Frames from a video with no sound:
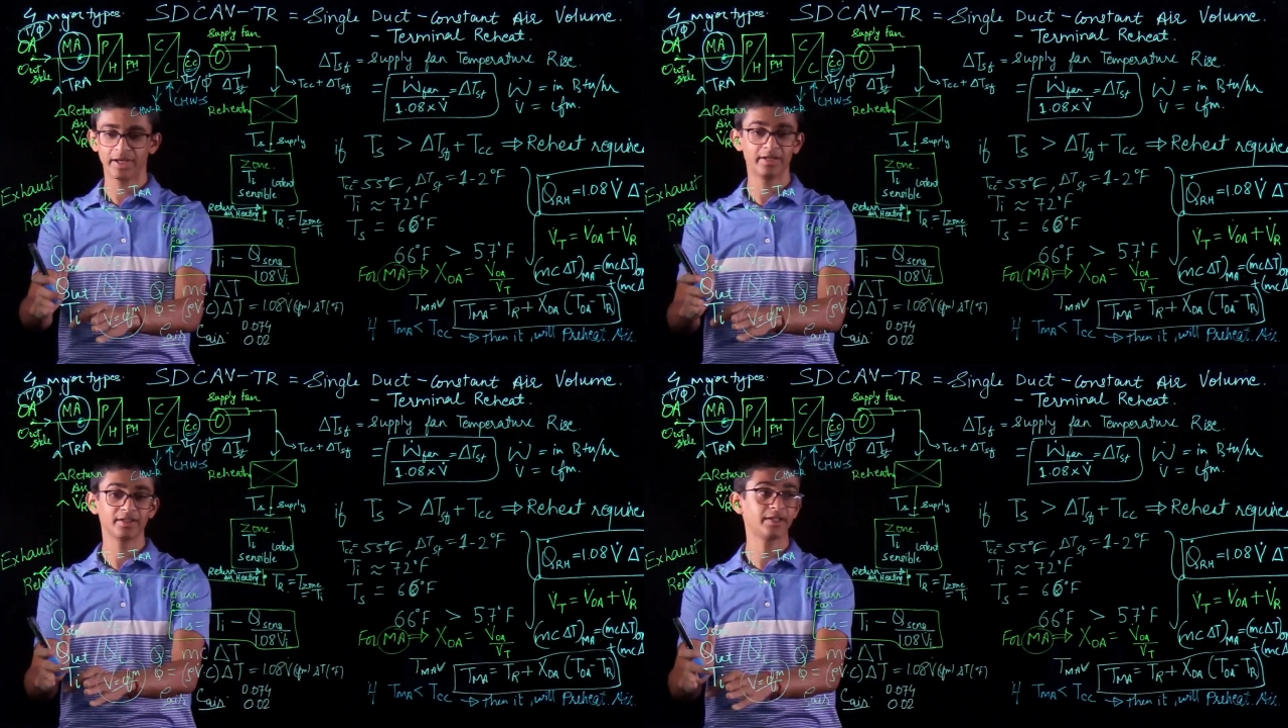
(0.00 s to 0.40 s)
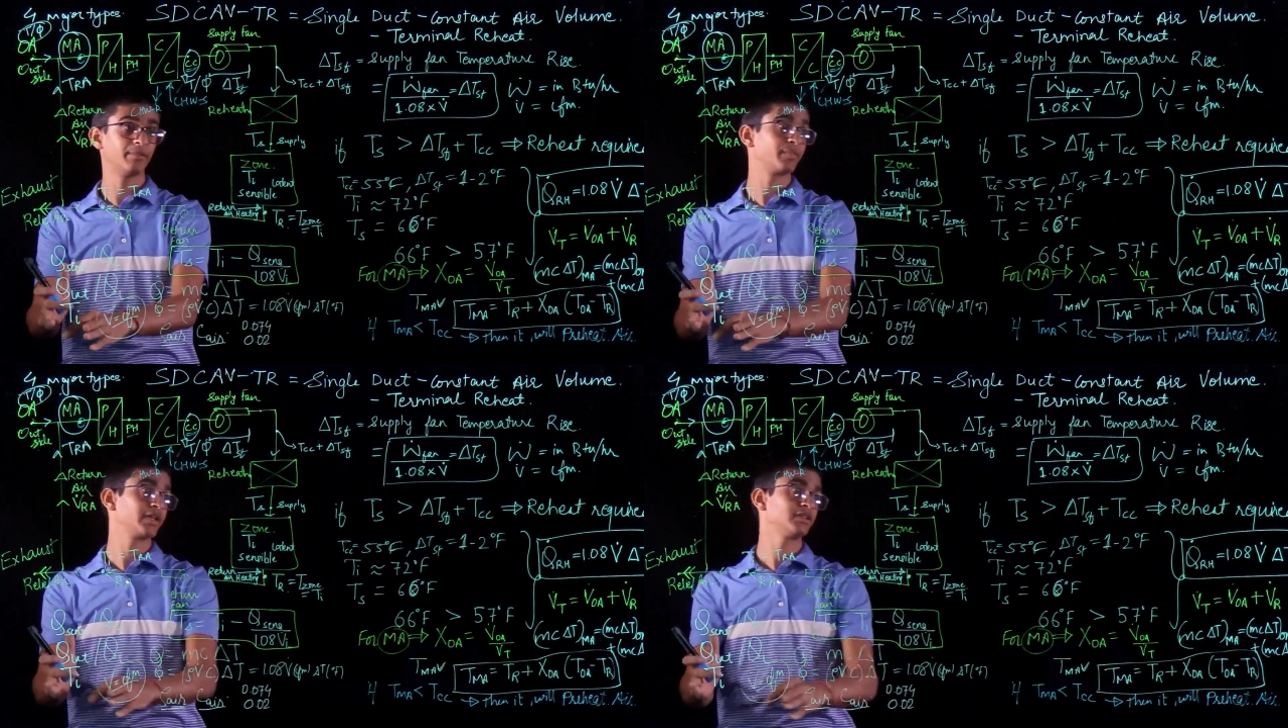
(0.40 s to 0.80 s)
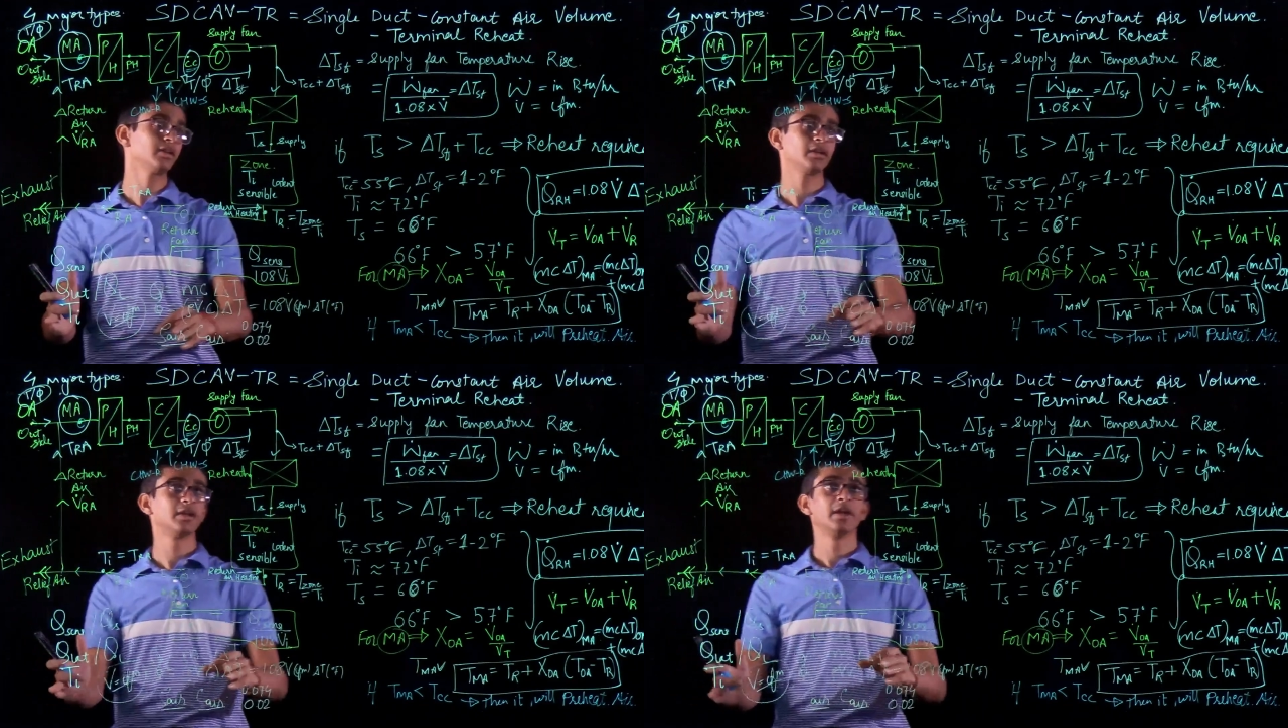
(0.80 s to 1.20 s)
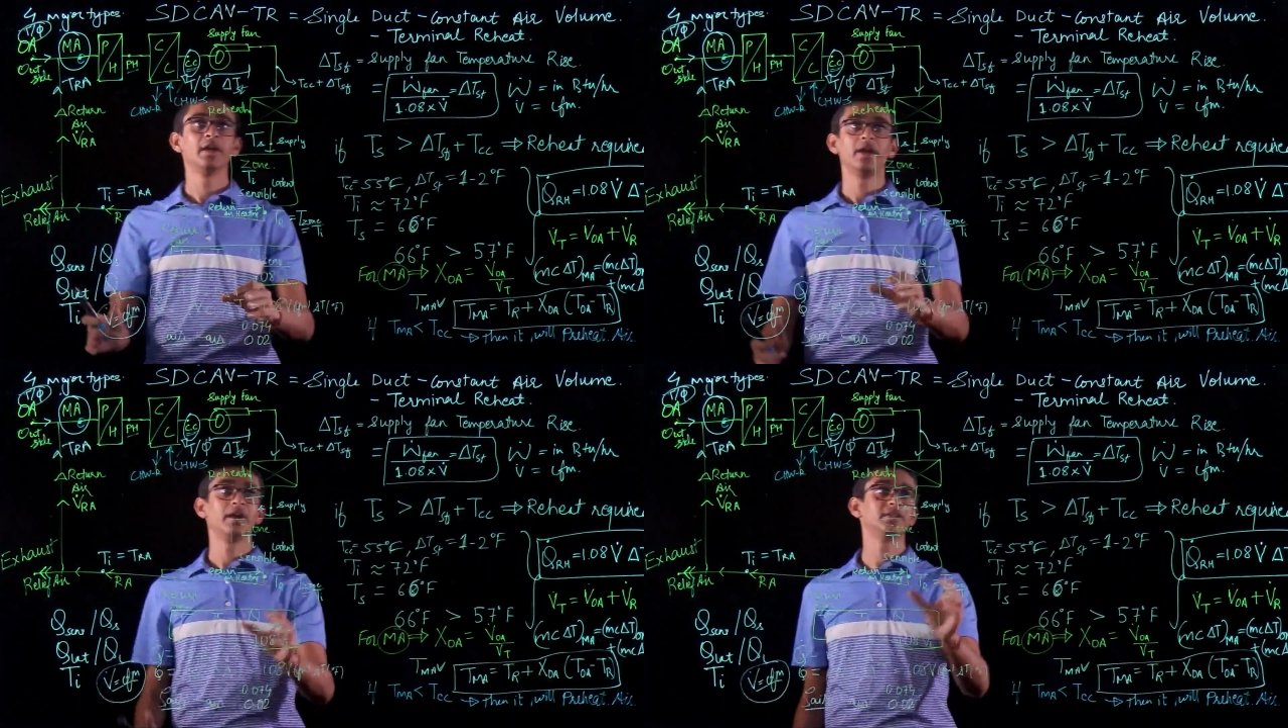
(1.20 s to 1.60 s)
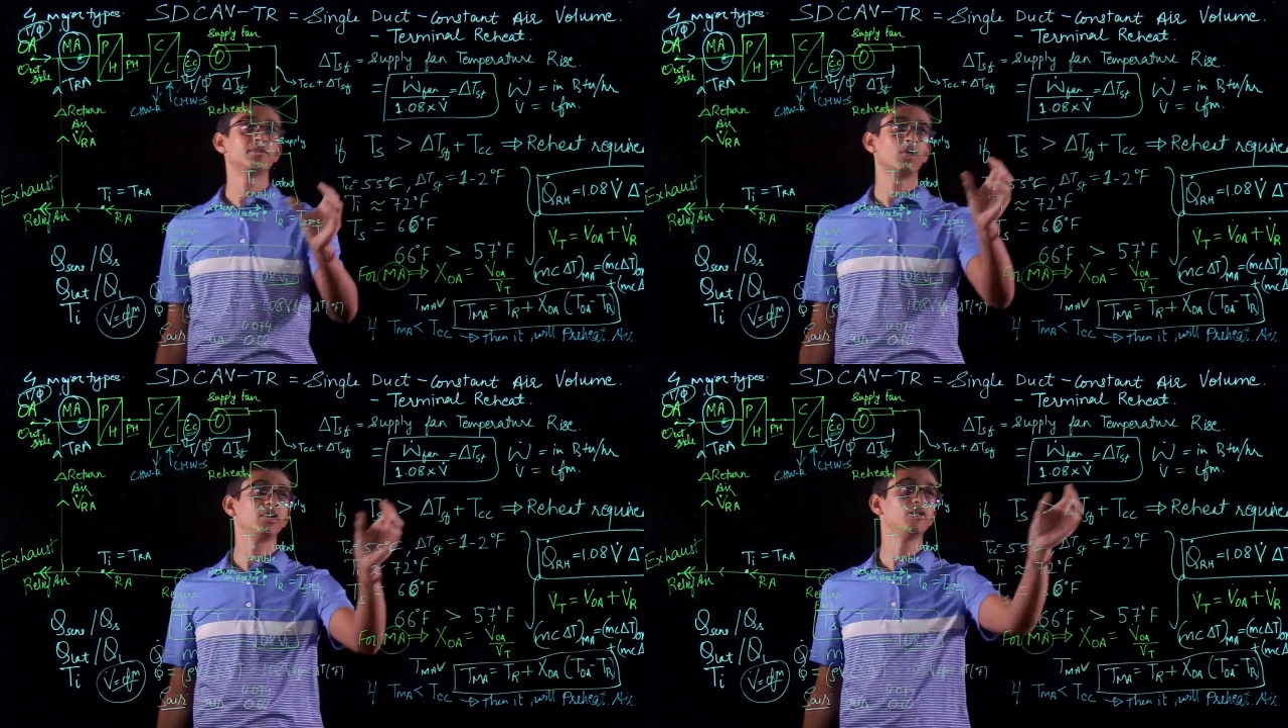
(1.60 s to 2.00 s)
and the temperature and the
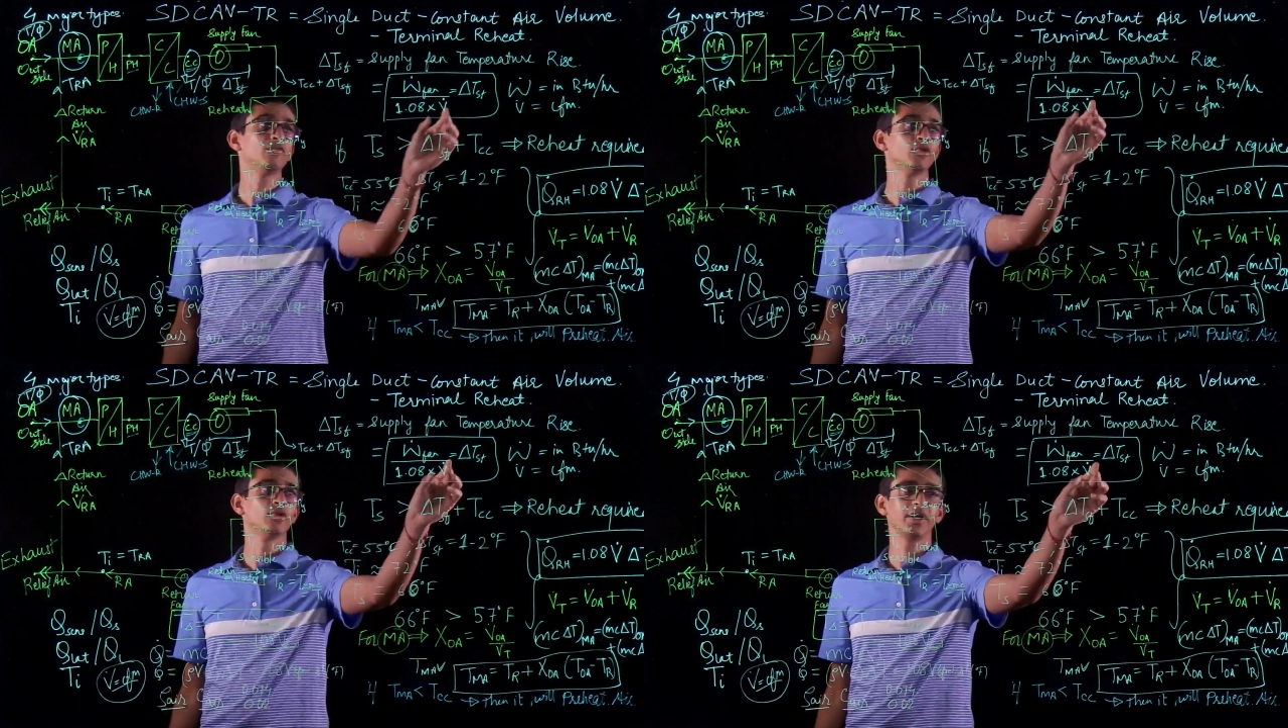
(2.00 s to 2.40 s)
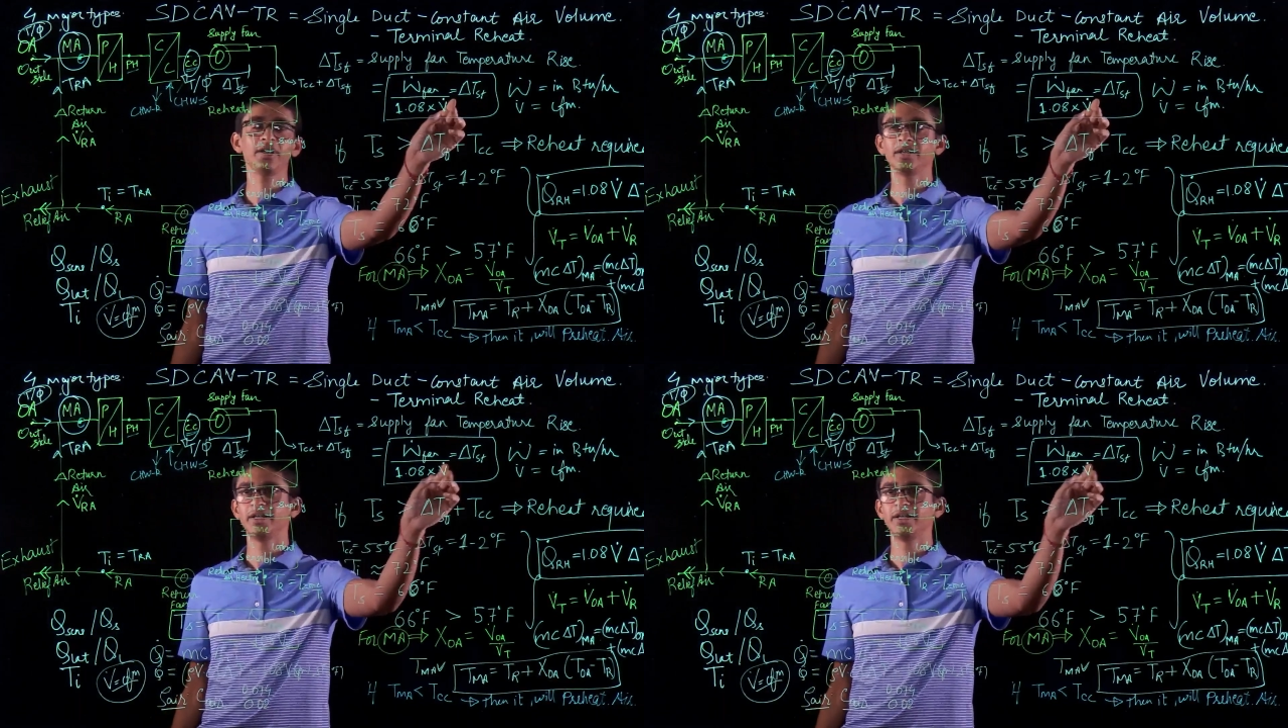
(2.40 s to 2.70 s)
volume flow rate